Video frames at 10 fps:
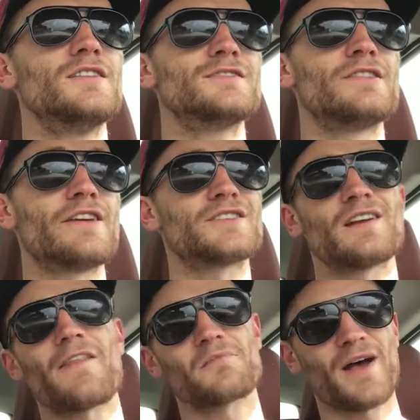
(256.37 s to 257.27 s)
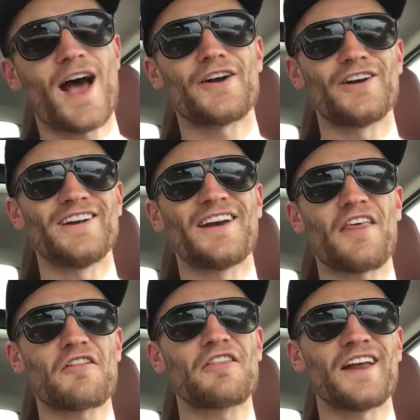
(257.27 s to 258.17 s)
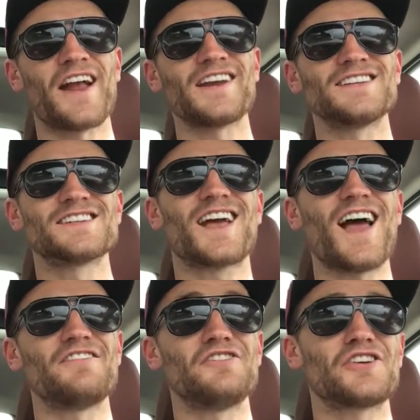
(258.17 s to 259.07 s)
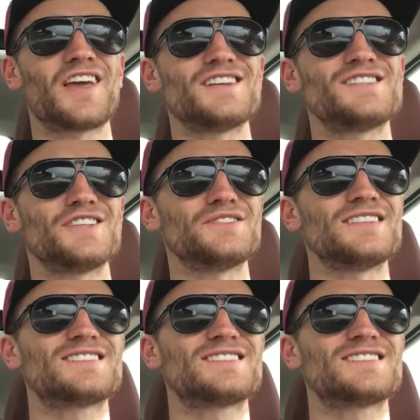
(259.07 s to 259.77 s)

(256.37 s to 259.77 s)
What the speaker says: So there's another pattern and another thing I need to kind of look into